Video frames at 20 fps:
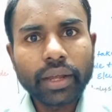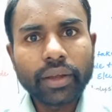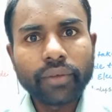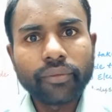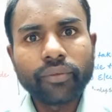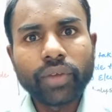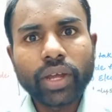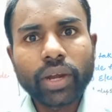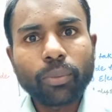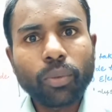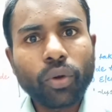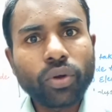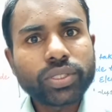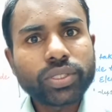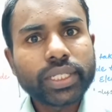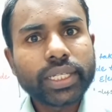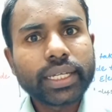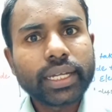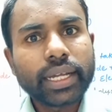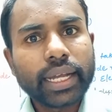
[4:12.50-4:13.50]
we are
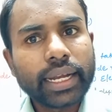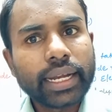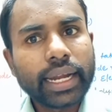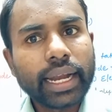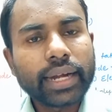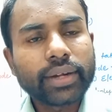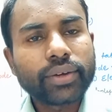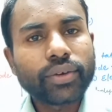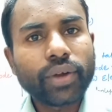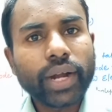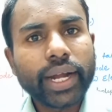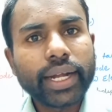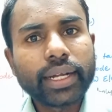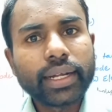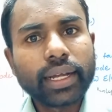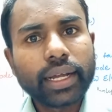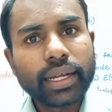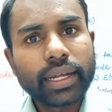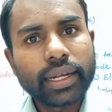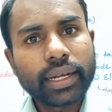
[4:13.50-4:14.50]
passing in
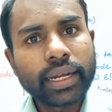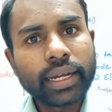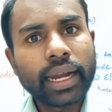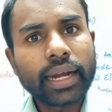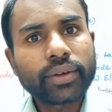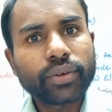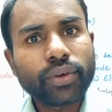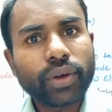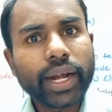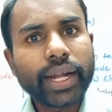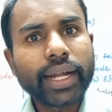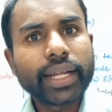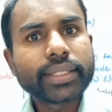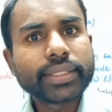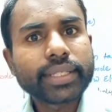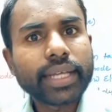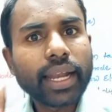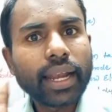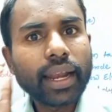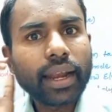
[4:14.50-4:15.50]
electrolytic
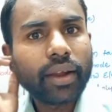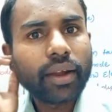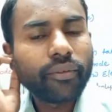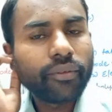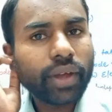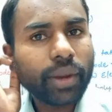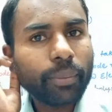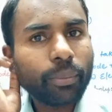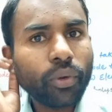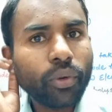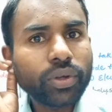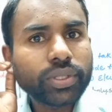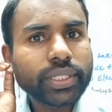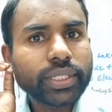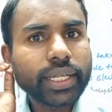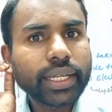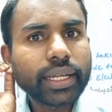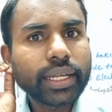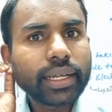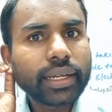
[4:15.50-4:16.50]
cell, we are
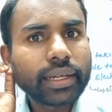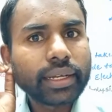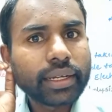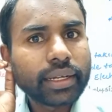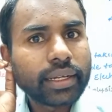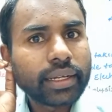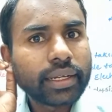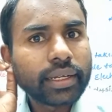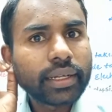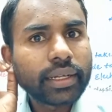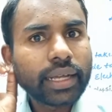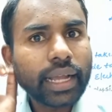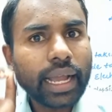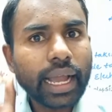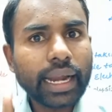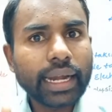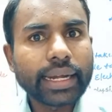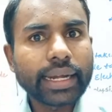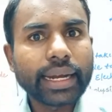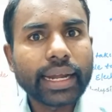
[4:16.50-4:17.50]
passing
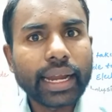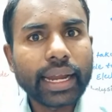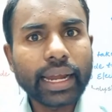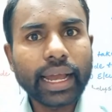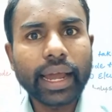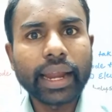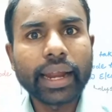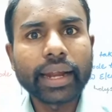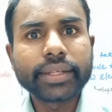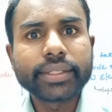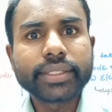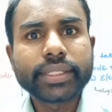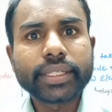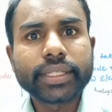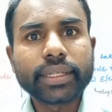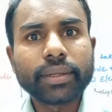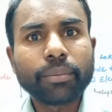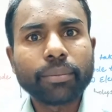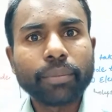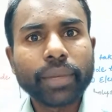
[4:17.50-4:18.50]
electrical energy.
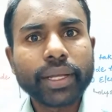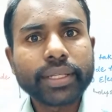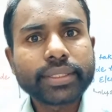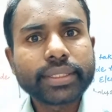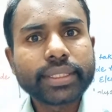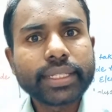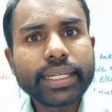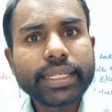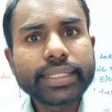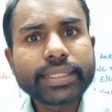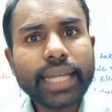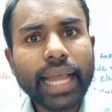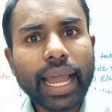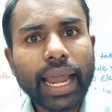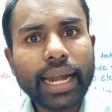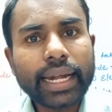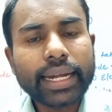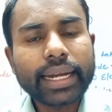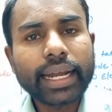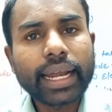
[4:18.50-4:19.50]
Means this
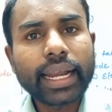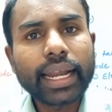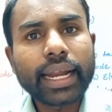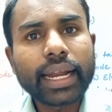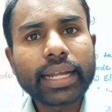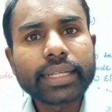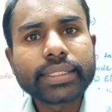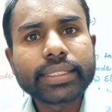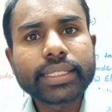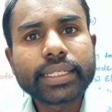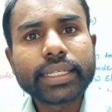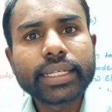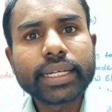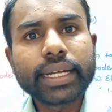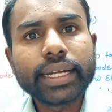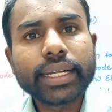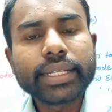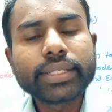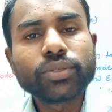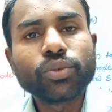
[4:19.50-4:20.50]
electrical energy,
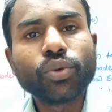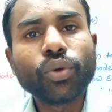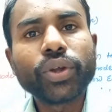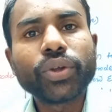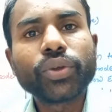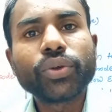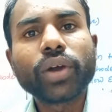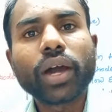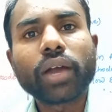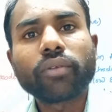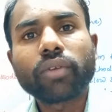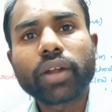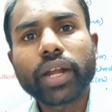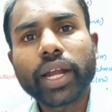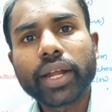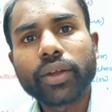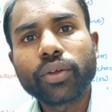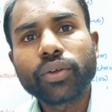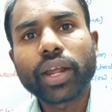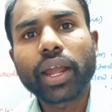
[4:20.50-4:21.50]
it is going to convert
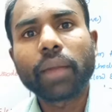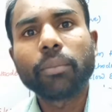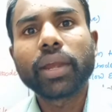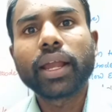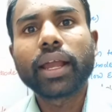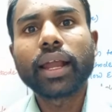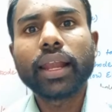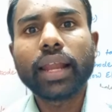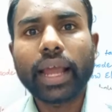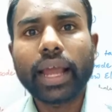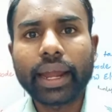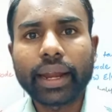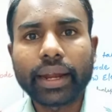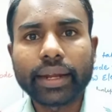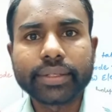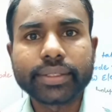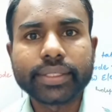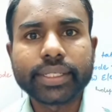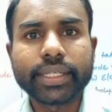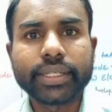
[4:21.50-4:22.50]
into chemical
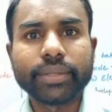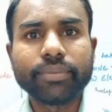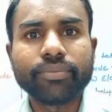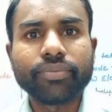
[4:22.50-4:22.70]
energy.